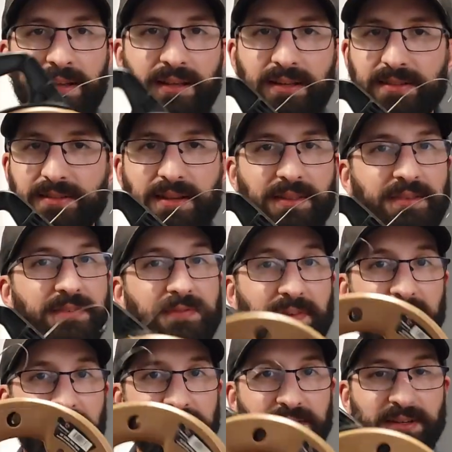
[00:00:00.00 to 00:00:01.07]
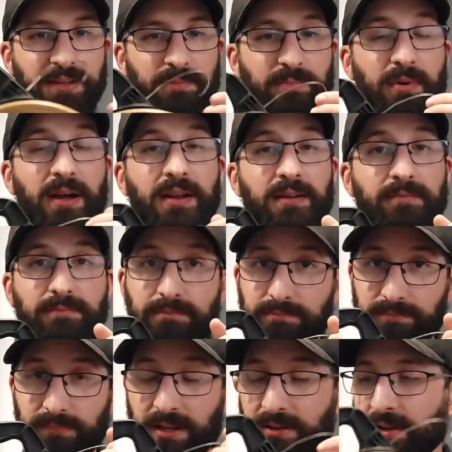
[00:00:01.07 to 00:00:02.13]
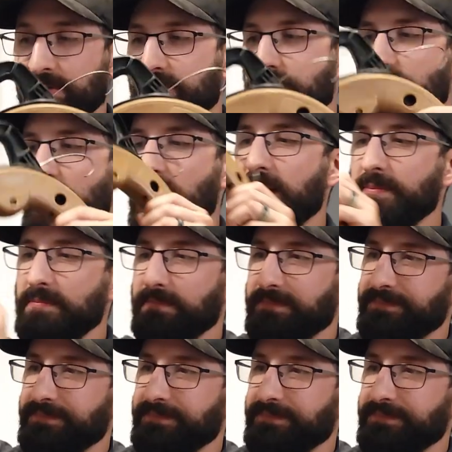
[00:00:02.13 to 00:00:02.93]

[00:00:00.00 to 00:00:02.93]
It's nothing fancy, but it does the job.